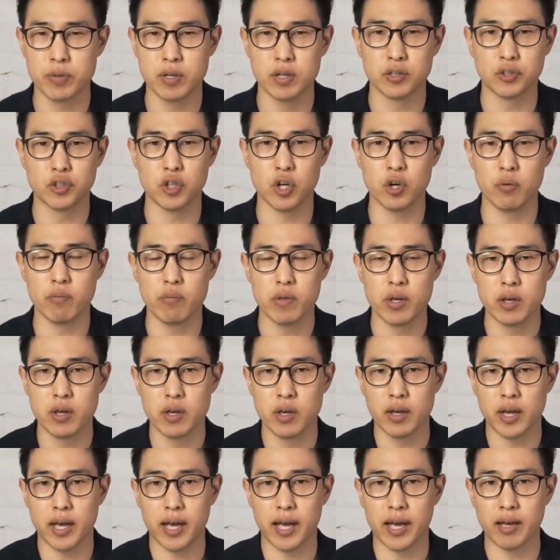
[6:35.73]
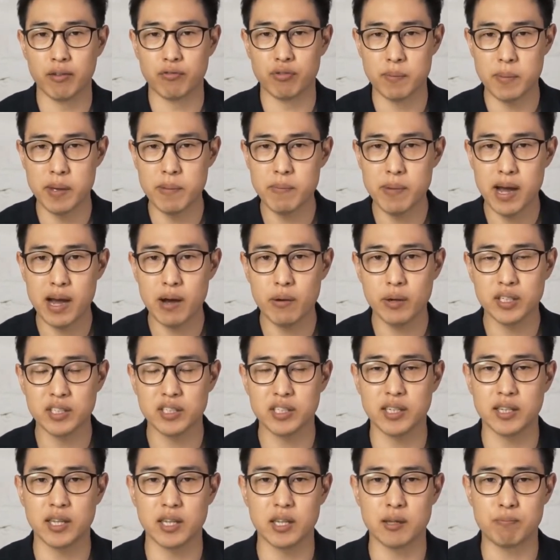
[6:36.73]
So remember how I
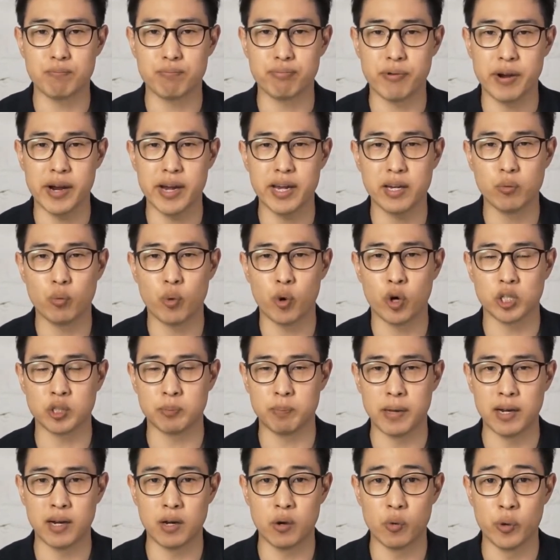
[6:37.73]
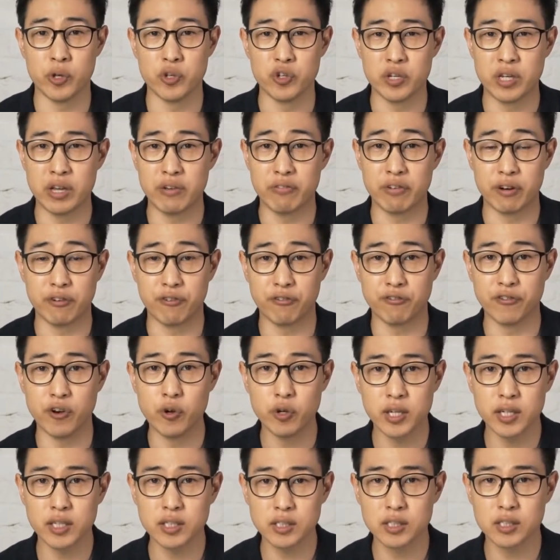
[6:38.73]
said that the brain works better when you give it a
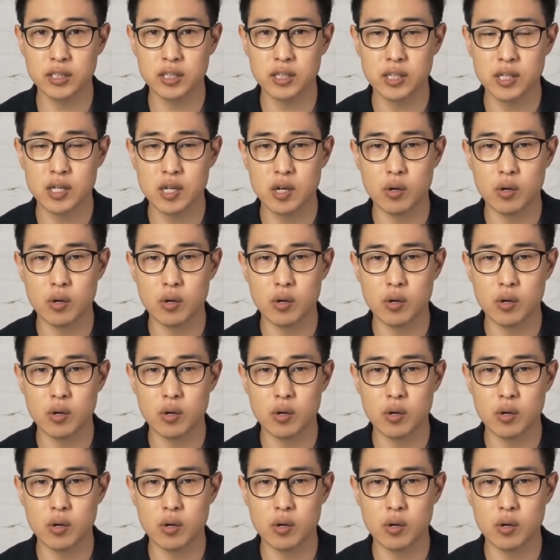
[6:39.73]
focus?